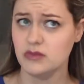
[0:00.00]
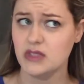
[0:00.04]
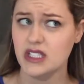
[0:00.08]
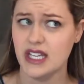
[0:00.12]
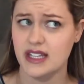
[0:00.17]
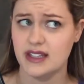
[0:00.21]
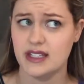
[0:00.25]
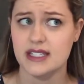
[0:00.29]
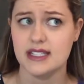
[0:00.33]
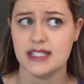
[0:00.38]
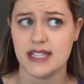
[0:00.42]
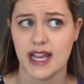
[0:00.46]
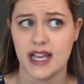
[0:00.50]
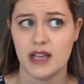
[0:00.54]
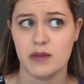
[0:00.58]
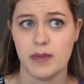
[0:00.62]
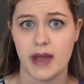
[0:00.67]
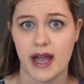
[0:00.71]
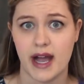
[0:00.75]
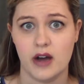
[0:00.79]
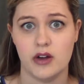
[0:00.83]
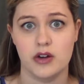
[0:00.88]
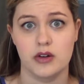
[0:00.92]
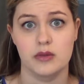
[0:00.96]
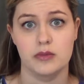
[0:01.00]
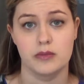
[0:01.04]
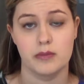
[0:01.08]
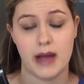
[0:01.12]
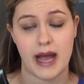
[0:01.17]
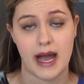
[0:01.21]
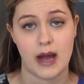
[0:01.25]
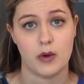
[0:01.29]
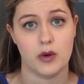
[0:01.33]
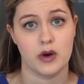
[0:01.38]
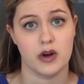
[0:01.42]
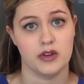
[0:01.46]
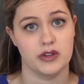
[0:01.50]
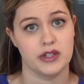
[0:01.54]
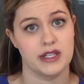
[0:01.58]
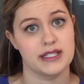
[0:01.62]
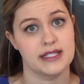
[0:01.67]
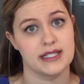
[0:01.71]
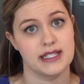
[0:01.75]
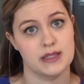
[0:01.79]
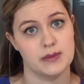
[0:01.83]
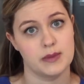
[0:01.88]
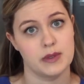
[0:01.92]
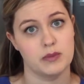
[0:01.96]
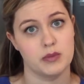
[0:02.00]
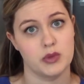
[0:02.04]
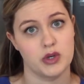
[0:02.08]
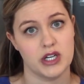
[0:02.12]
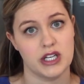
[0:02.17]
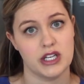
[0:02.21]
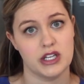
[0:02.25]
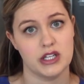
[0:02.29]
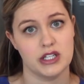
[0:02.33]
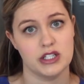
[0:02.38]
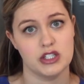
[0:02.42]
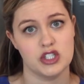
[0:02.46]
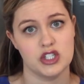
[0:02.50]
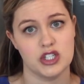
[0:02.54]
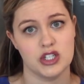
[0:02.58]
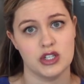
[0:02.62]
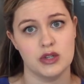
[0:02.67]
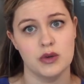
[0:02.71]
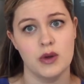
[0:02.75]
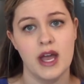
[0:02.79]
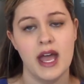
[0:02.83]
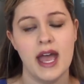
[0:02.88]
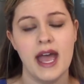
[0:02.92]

And the staying power on this has been pretty good too.